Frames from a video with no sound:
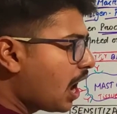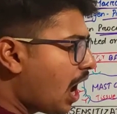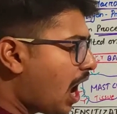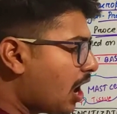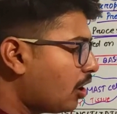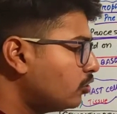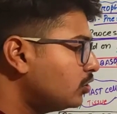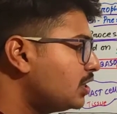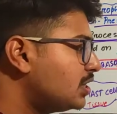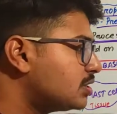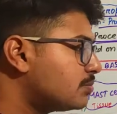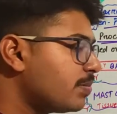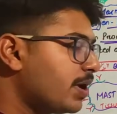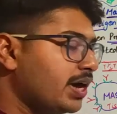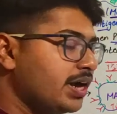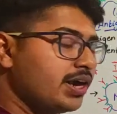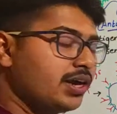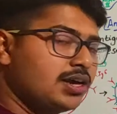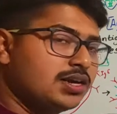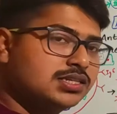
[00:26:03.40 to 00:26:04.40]
how these
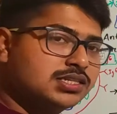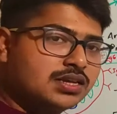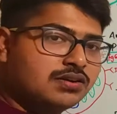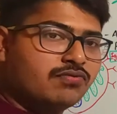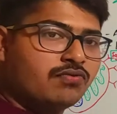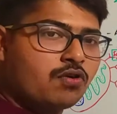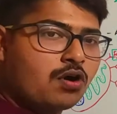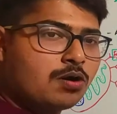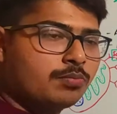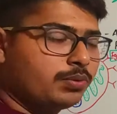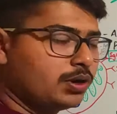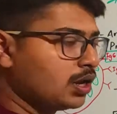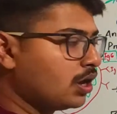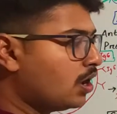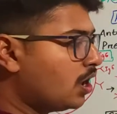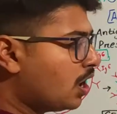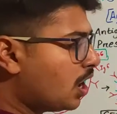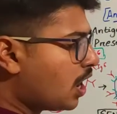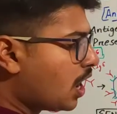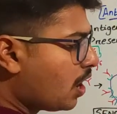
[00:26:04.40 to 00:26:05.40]
mediators are formed?
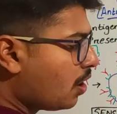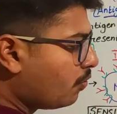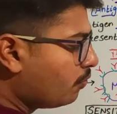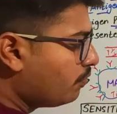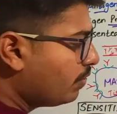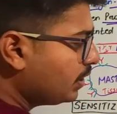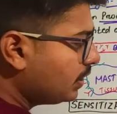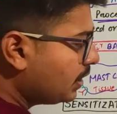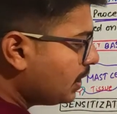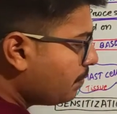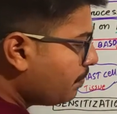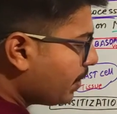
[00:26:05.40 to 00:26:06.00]
When the